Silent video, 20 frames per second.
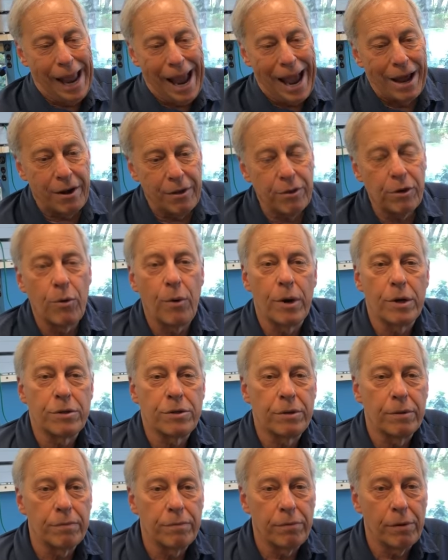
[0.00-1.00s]
out of the
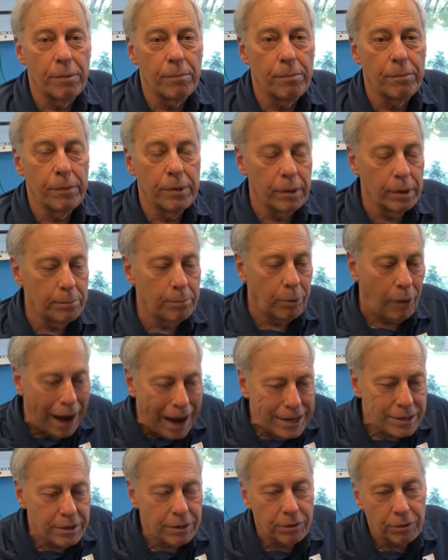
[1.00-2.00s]
question from a
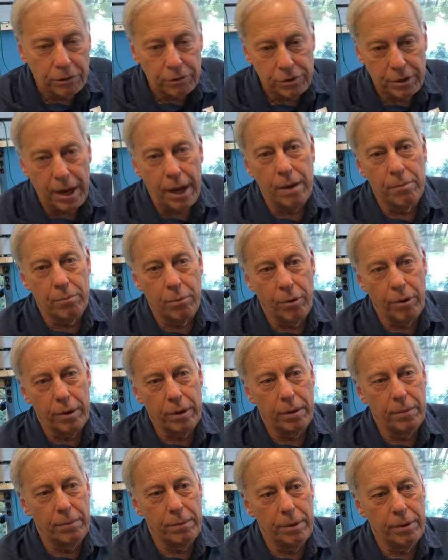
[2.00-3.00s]
practical
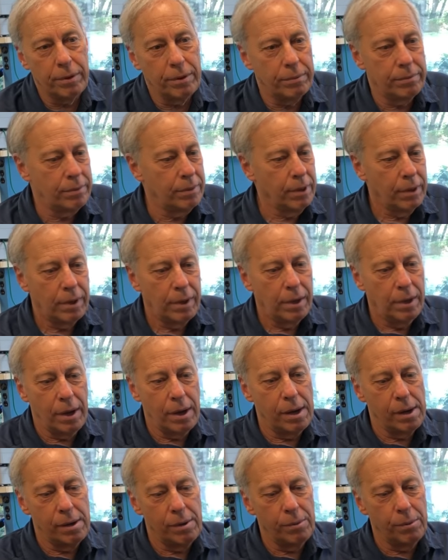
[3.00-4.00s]
standpoint. I mean,
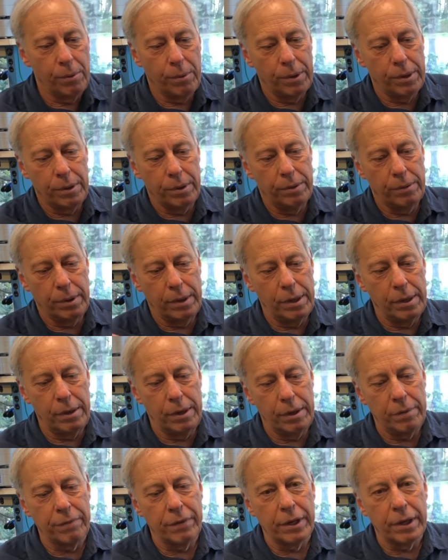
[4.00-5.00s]
uh,
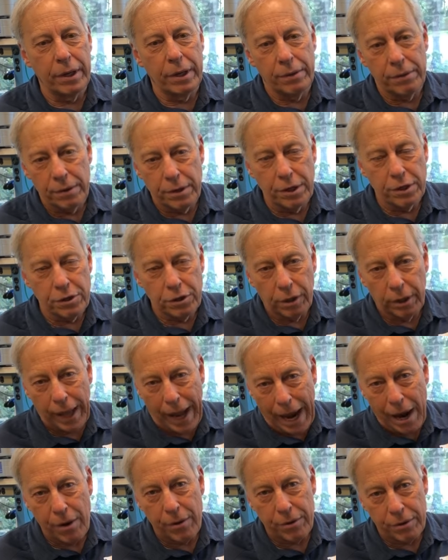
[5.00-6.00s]
even getting the digital
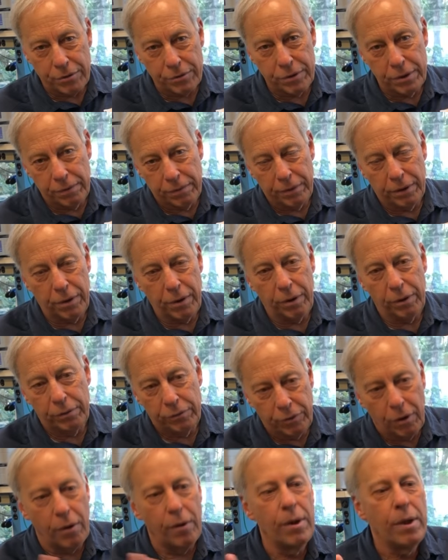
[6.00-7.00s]
out is difficult.
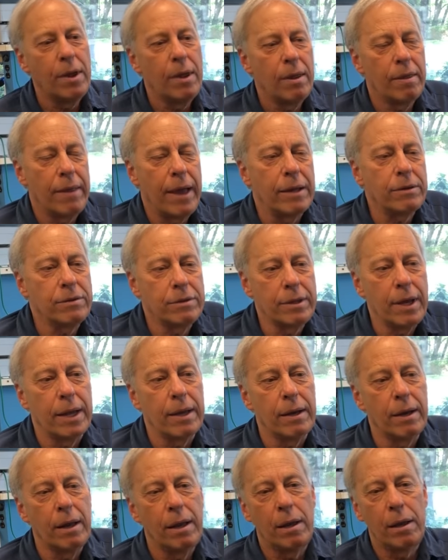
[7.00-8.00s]
So that
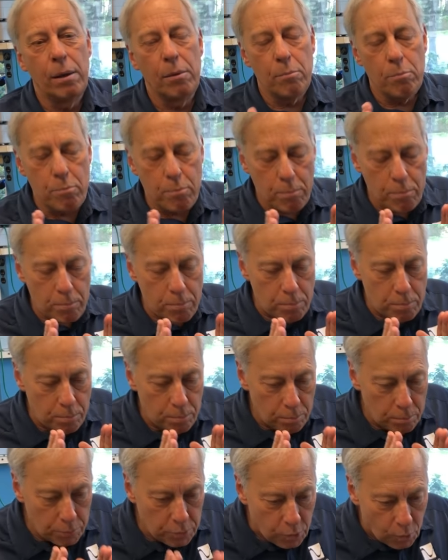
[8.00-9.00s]
said,
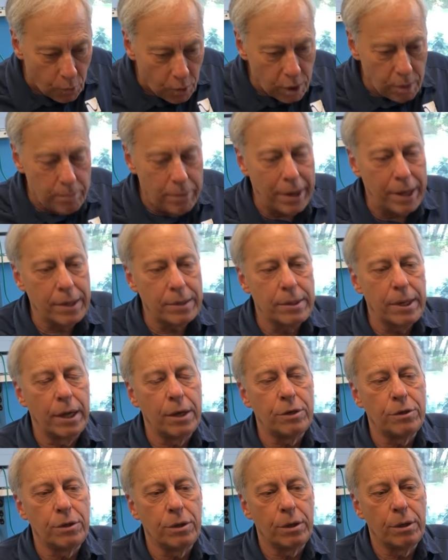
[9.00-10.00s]
you want to pay
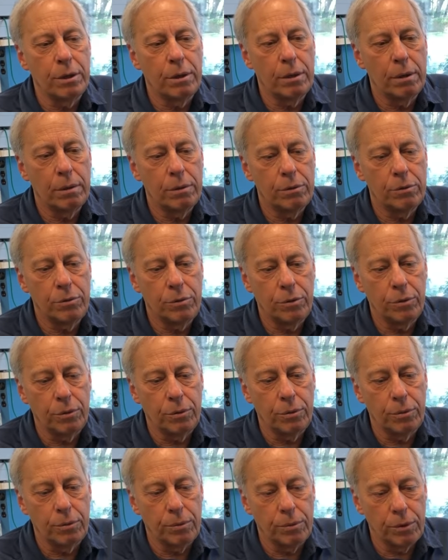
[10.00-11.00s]
attention
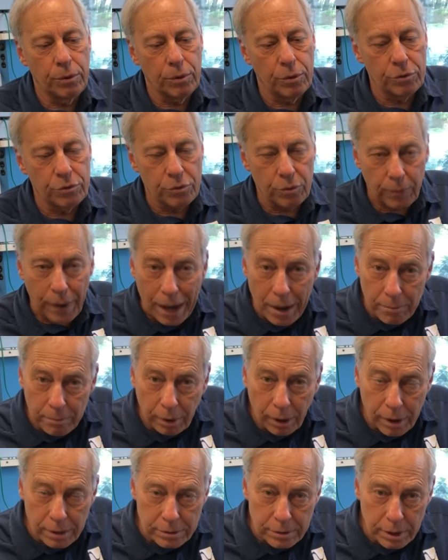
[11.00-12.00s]
to your surround
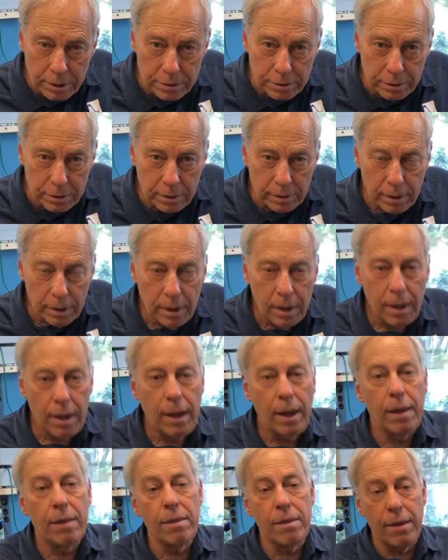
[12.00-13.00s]
processor,
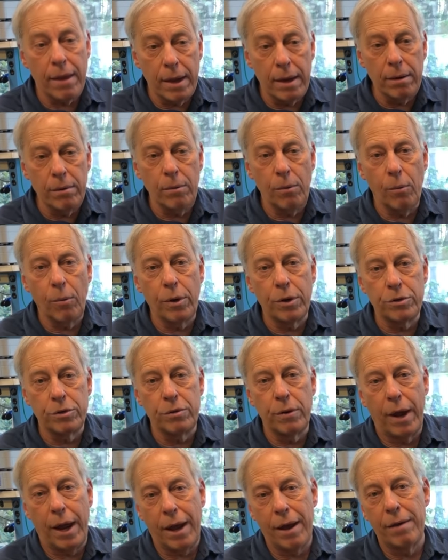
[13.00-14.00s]
and then once
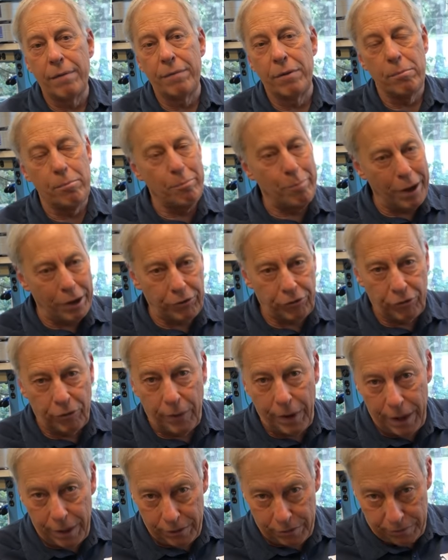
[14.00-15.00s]
you have the best
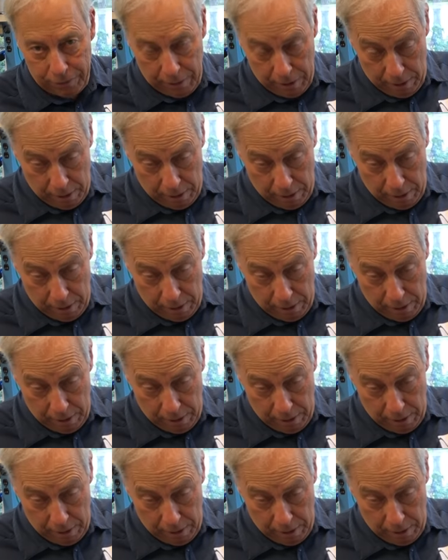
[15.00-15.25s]
surround